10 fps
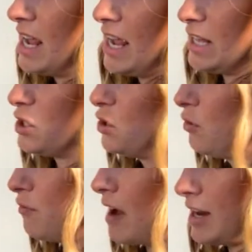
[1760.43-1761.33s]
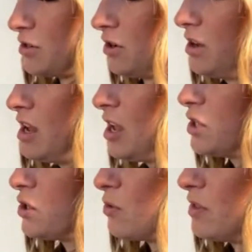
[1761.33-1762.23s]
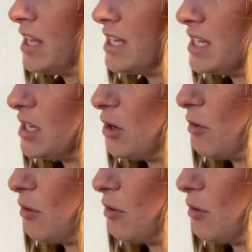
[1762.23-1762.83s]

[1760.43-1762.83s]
It's too fragile. So this is a